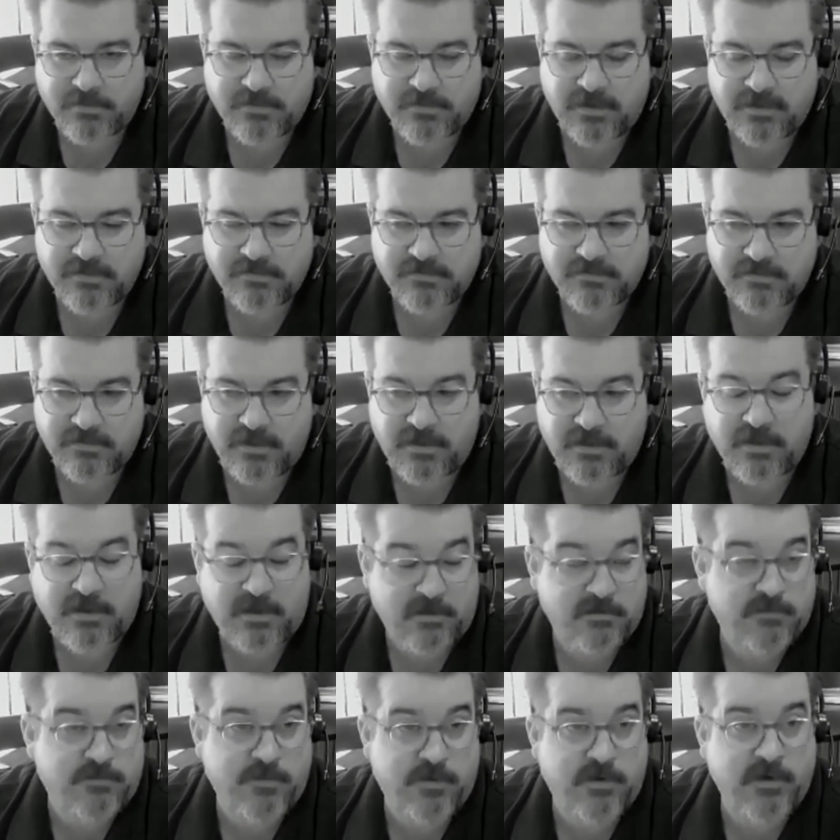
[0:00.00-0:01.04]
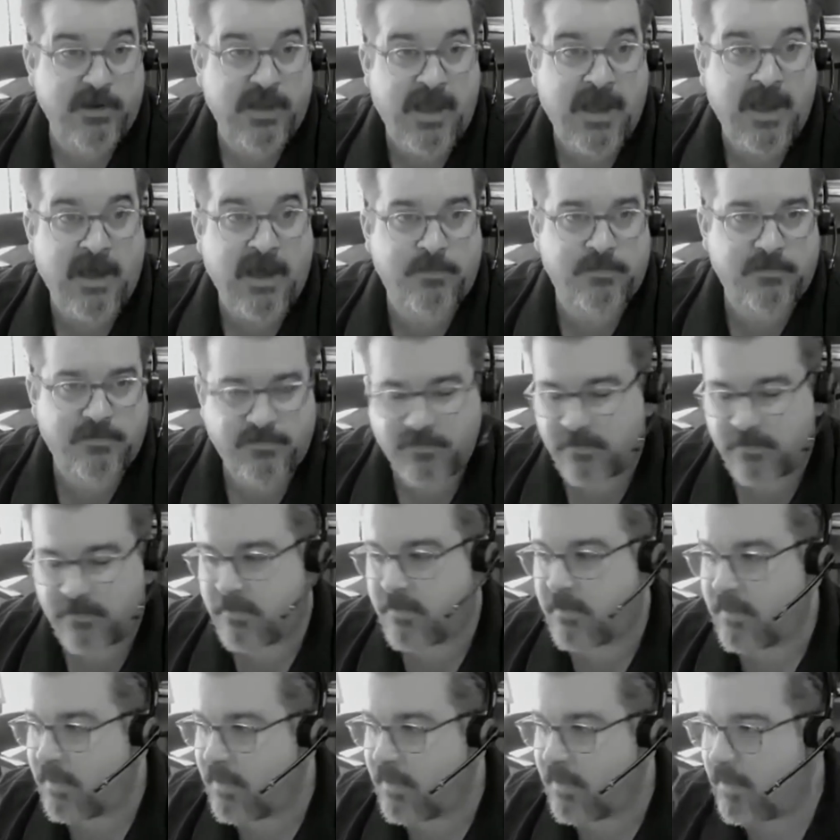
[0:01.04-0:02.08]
Tyson, and it is very apt for